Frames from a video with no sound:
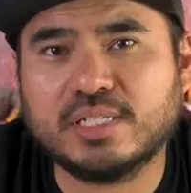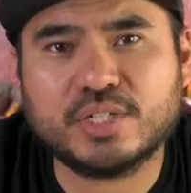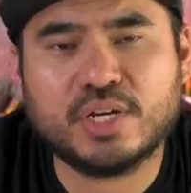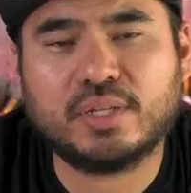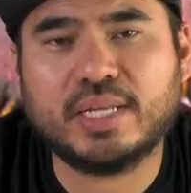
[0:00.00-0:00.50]
and
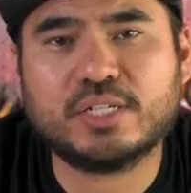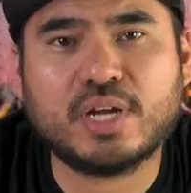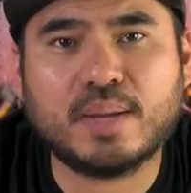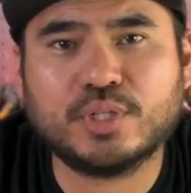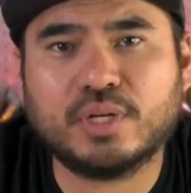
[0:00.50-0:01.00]
secure the leg
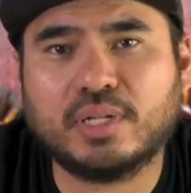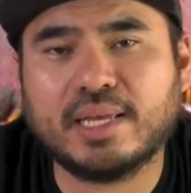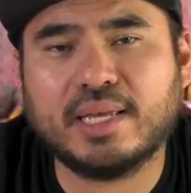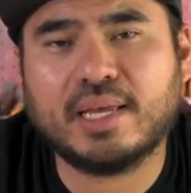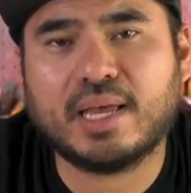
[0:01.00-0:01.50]
strap to your
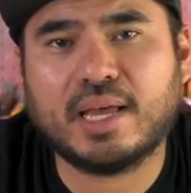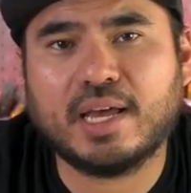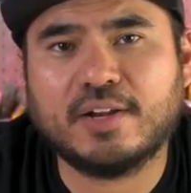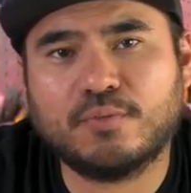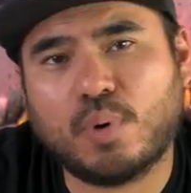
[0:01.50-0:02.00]
liking,
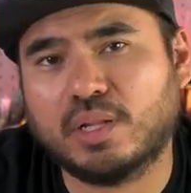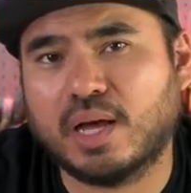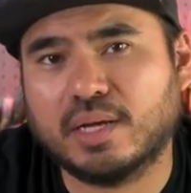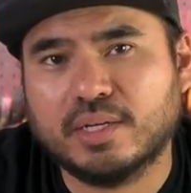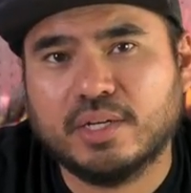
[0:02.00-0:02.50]
and
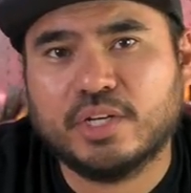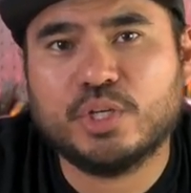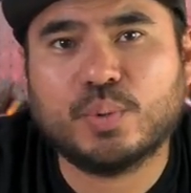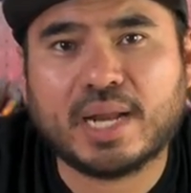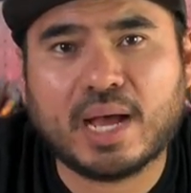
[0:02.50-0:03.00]
voila,
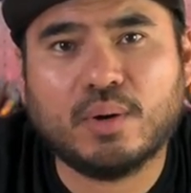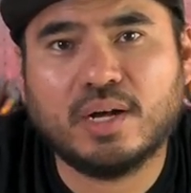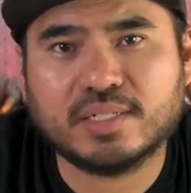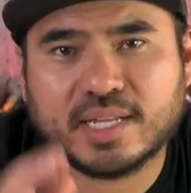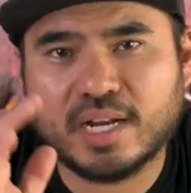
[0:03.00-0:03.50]
you are now
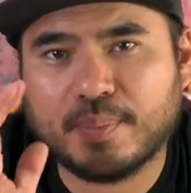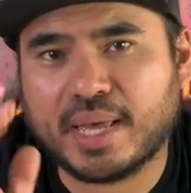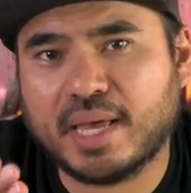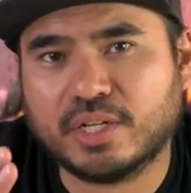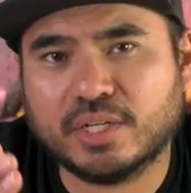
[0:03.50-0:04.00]
all set up
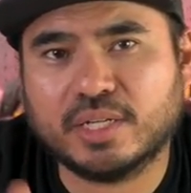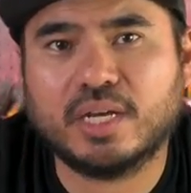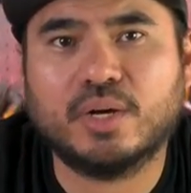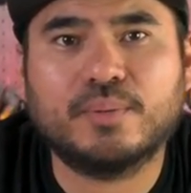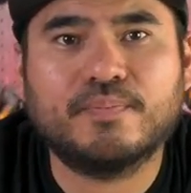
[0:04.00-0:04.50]
and good to
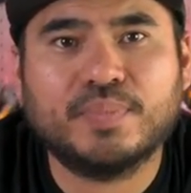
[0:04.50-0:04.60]
go.